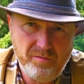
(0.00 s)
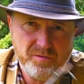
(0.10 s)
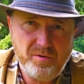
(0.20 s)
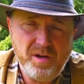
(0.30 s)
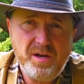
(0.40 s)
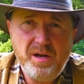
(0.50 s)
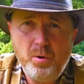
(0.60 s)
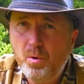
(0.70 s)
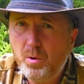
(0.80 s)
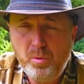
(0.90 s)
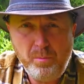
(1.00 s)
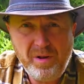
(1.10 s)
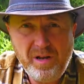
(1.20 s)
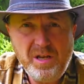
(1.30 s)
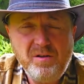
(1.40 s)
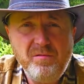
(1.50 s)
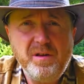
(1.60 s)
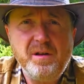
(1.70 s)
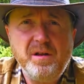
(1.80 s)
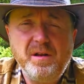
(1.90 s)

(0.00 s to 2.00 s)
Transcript: live today and what we believe in,